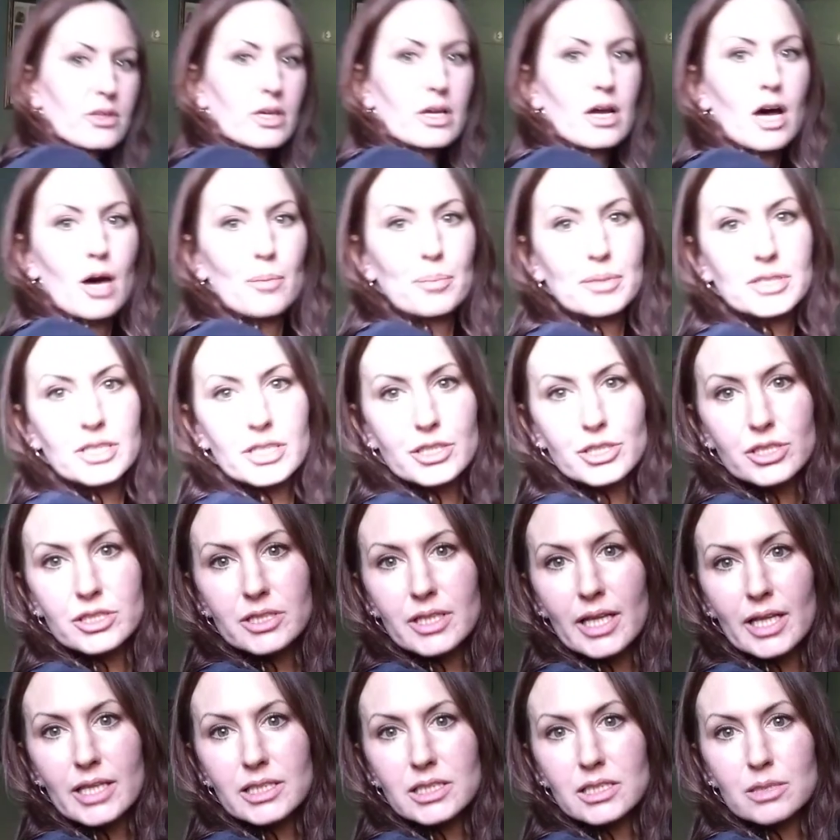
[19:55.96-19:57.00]
competition
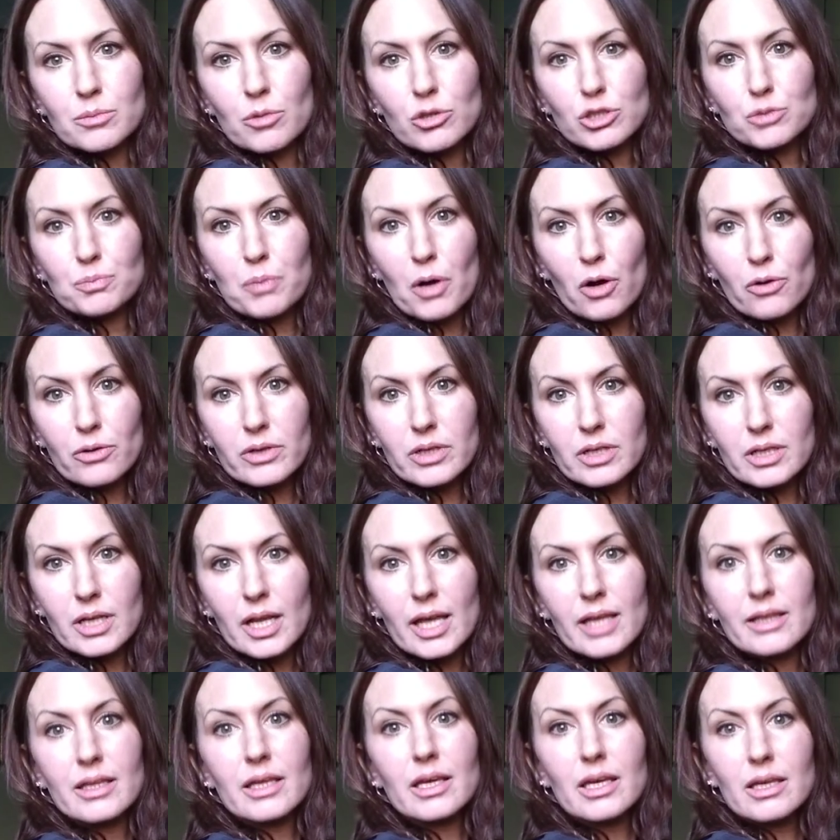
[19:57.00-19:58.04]
that's the most potent,
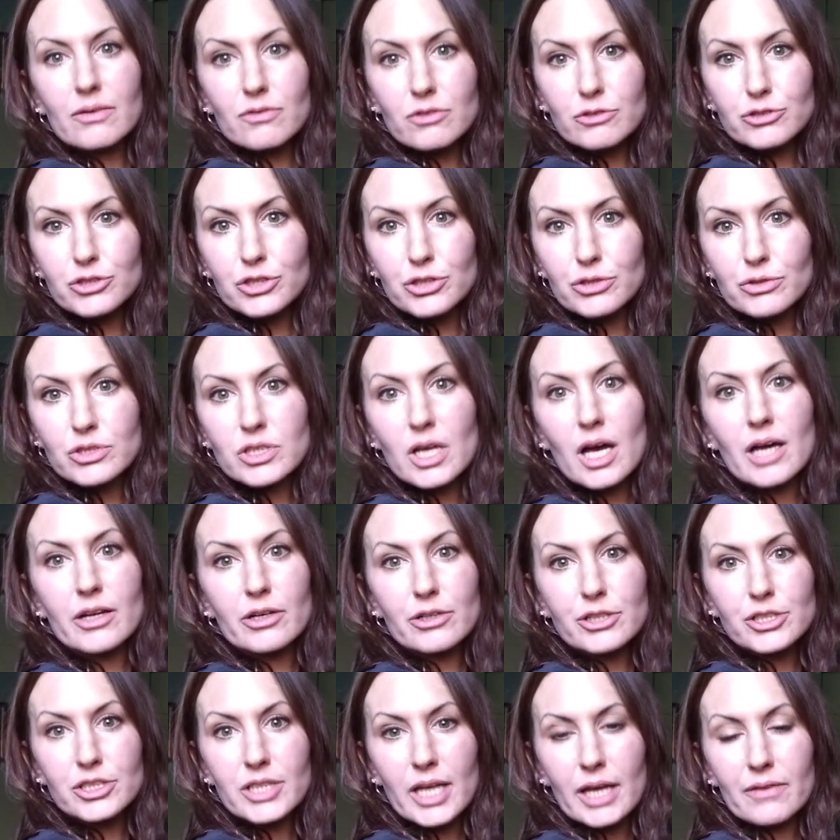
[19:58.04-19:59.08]
and the evil Jews
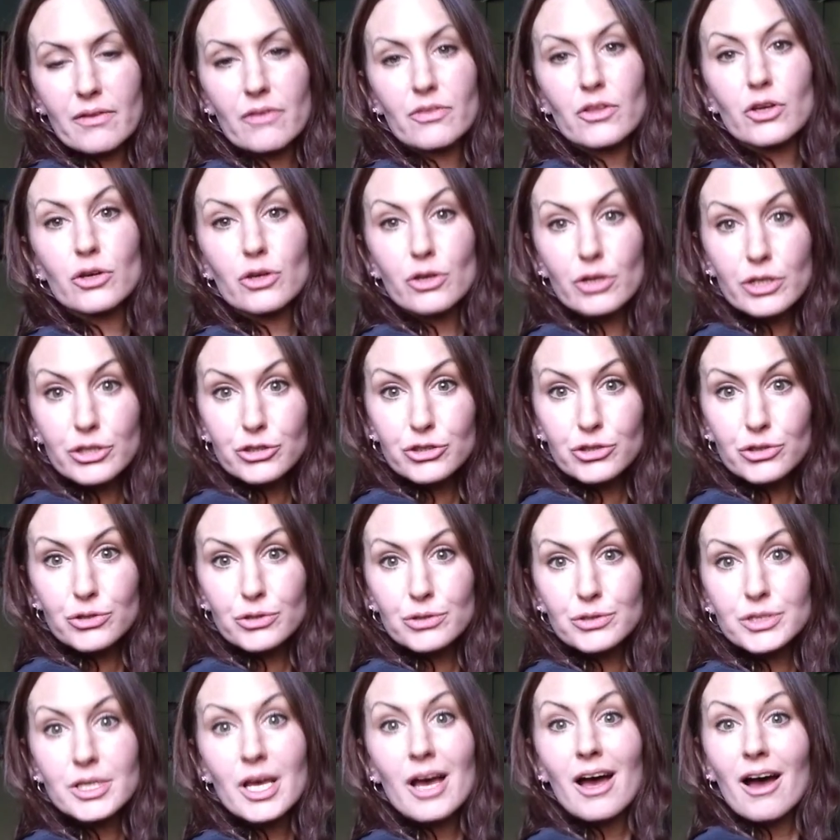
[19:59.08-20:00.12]
understand that the good
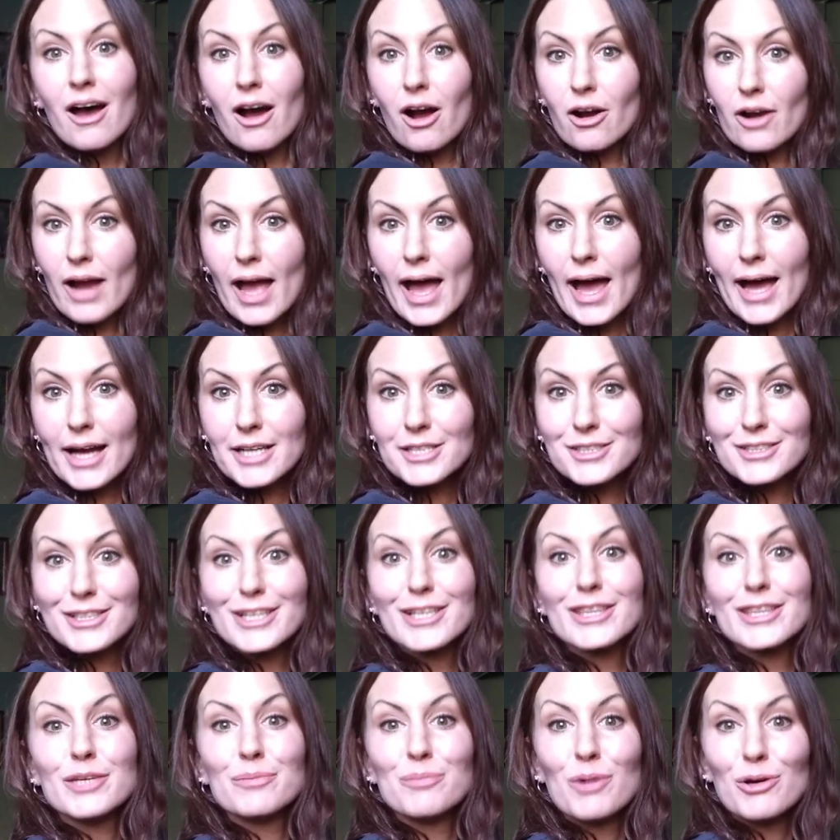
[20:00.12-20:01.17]
Jews are actually
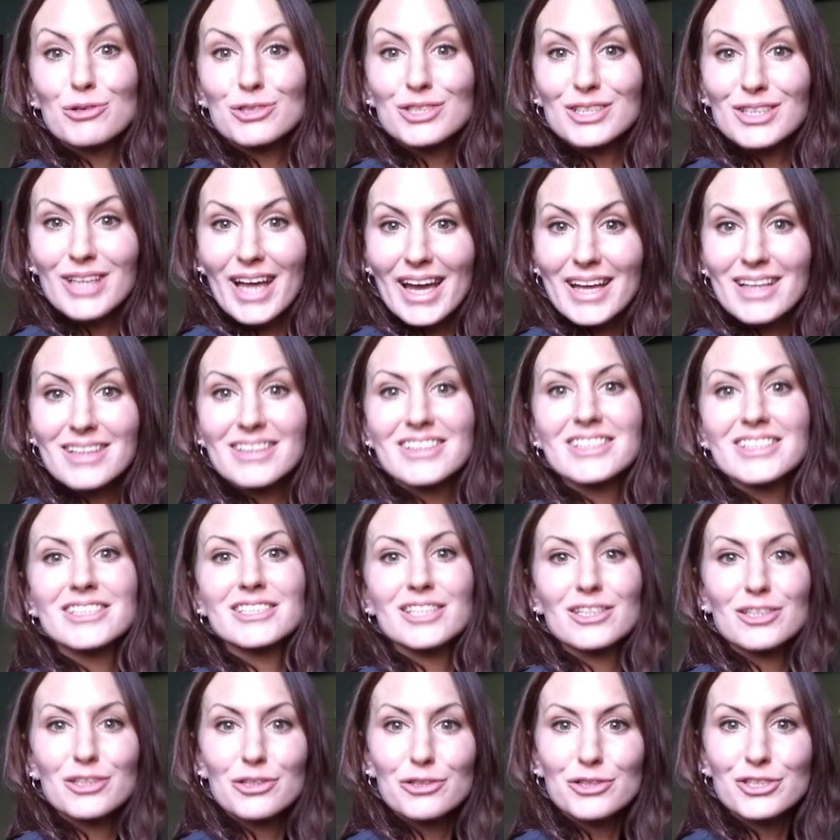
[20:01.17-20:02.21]
most likely
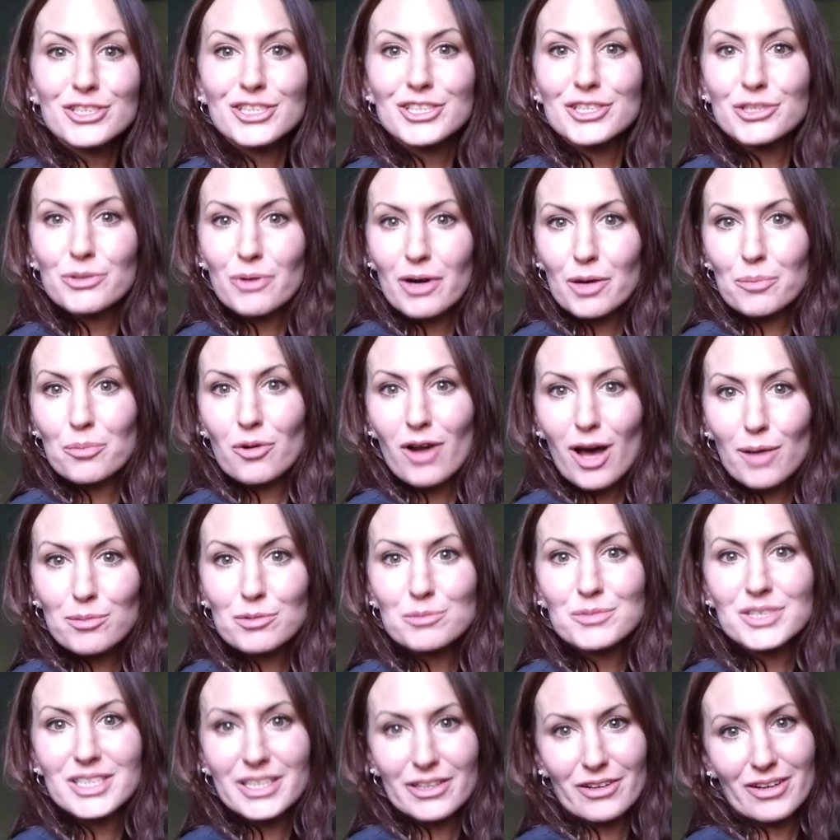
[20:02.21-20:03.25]
solution to our
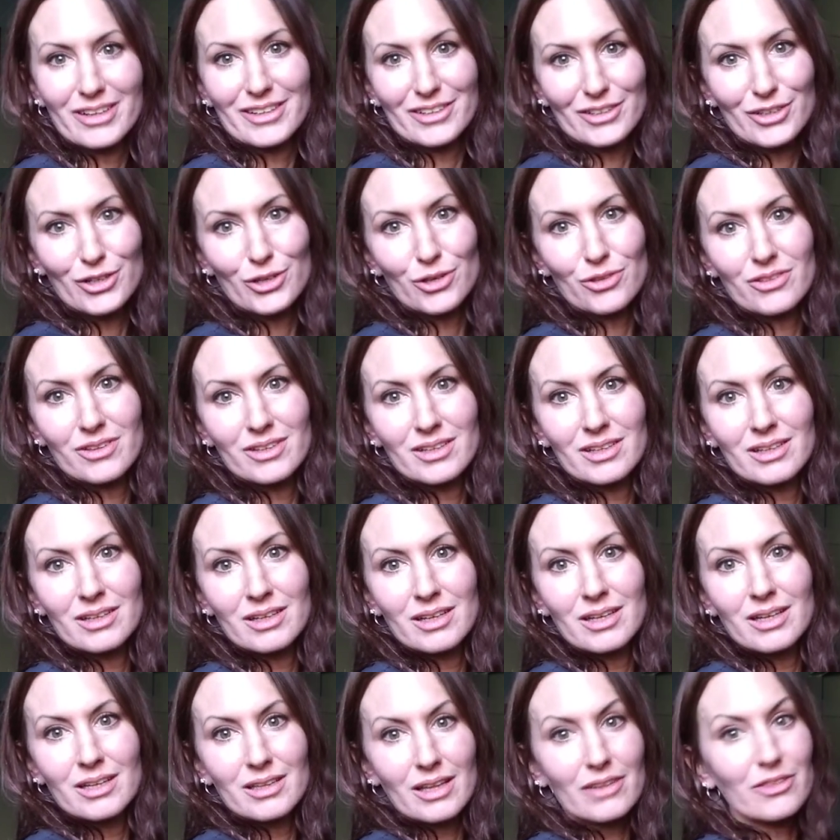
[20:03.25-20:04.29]
problems here on Earth,
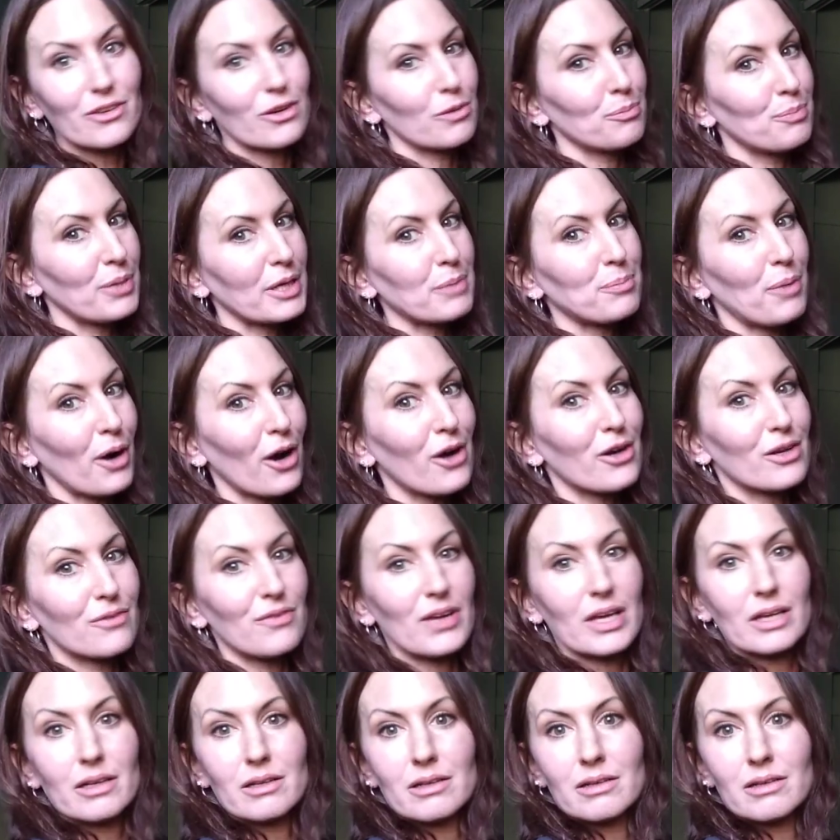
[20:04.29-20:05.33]
that they're a big part of it.